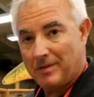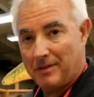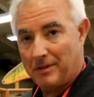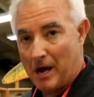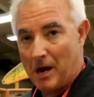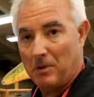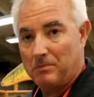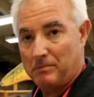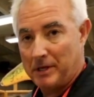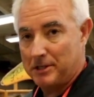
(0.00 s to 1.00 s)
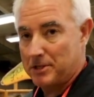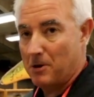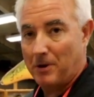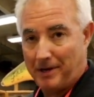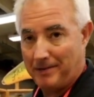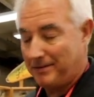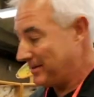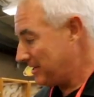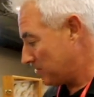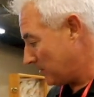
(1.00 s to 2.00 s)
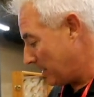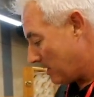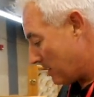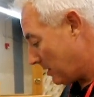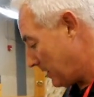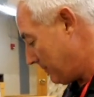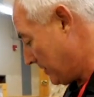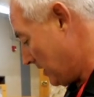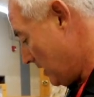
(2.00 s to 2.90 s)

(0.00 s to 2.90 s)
To me. But it's early. It's real early.